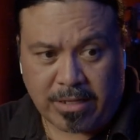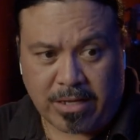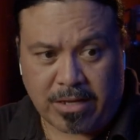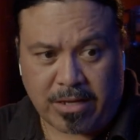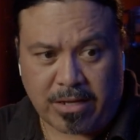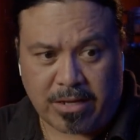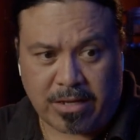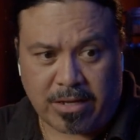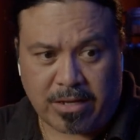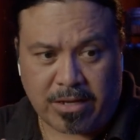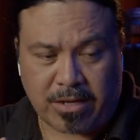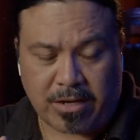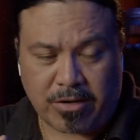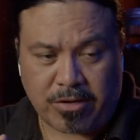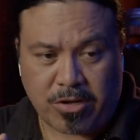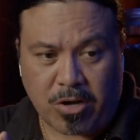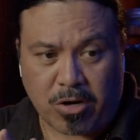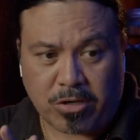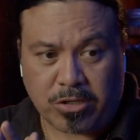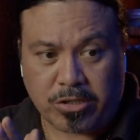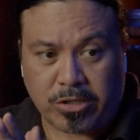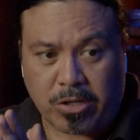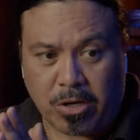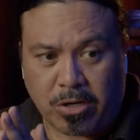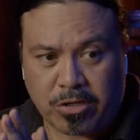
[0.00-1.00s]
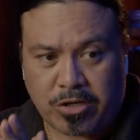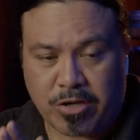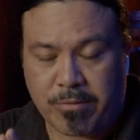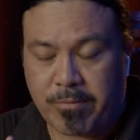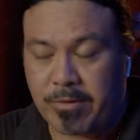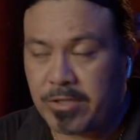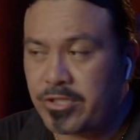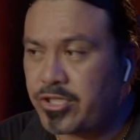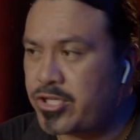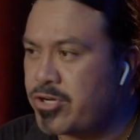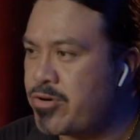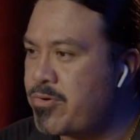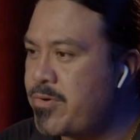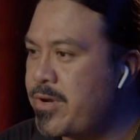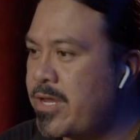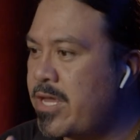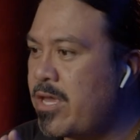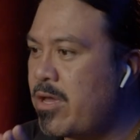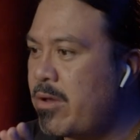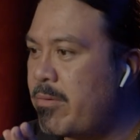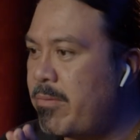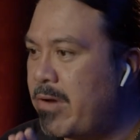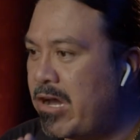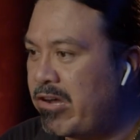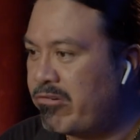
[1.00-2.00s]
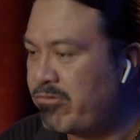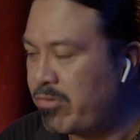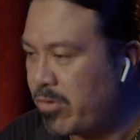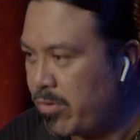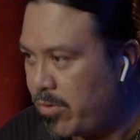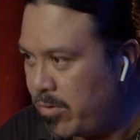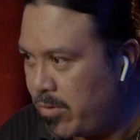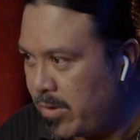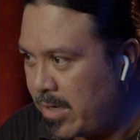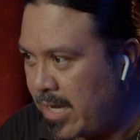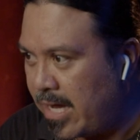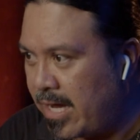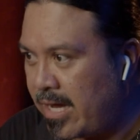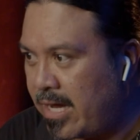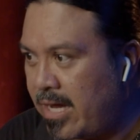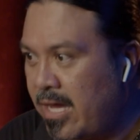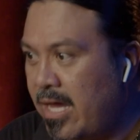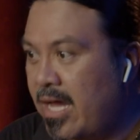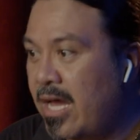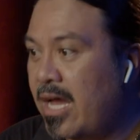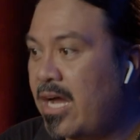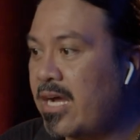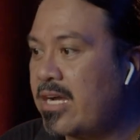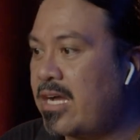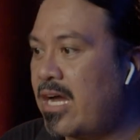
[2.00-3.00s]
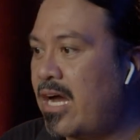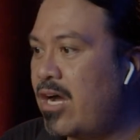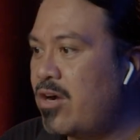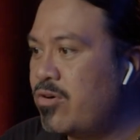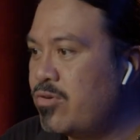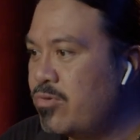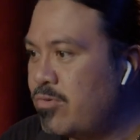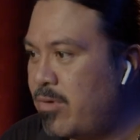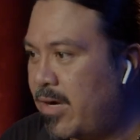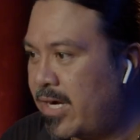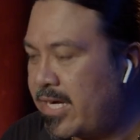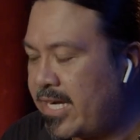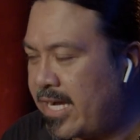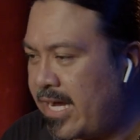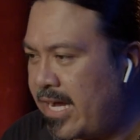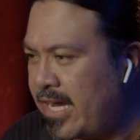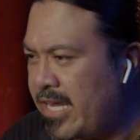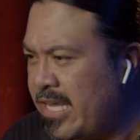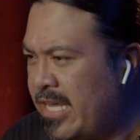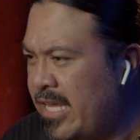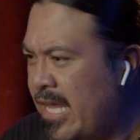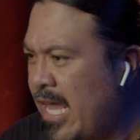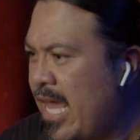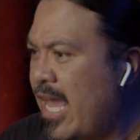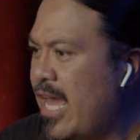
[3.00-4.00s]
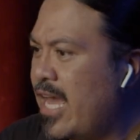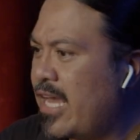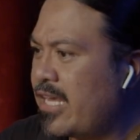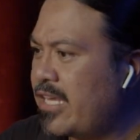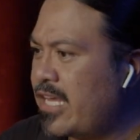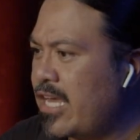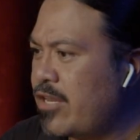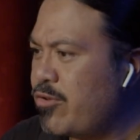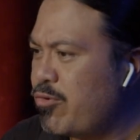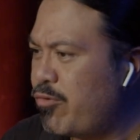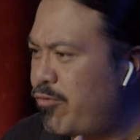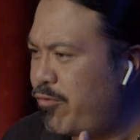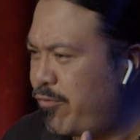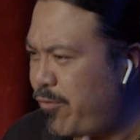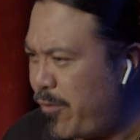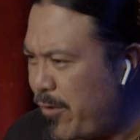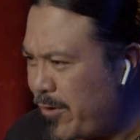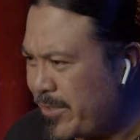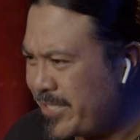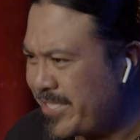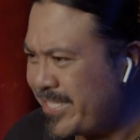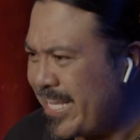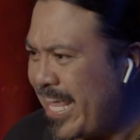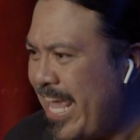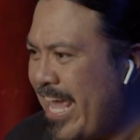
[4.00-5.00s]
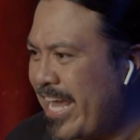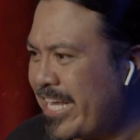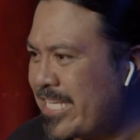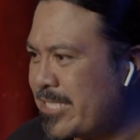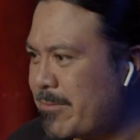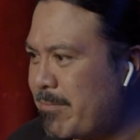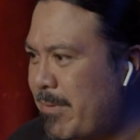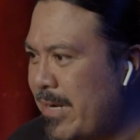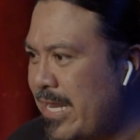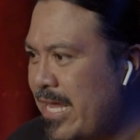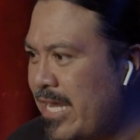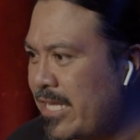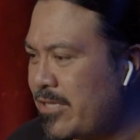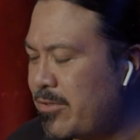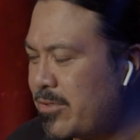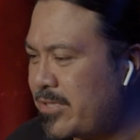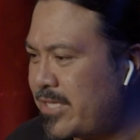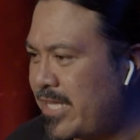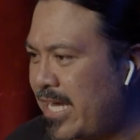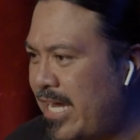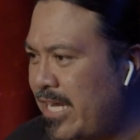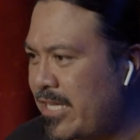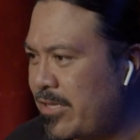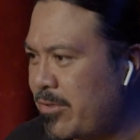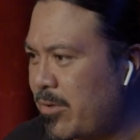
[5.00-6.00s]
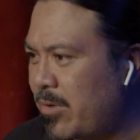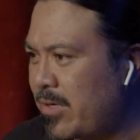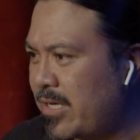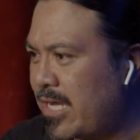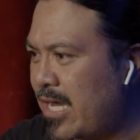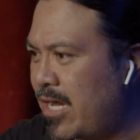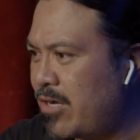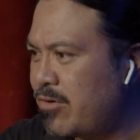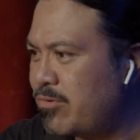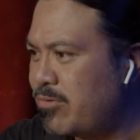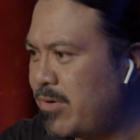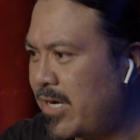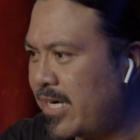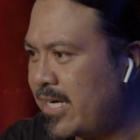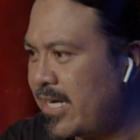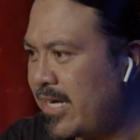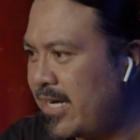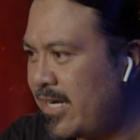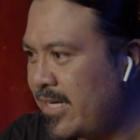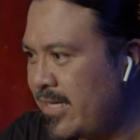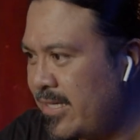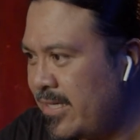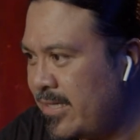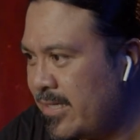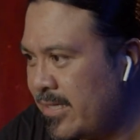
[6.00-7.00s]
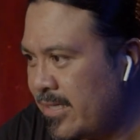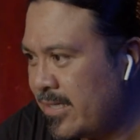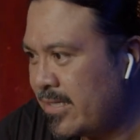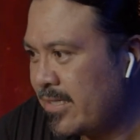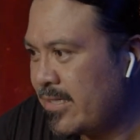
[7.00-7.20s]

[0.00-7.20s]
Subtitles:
your documentary about hula, Huaka'i. Can you first explain the title, Huaka'i?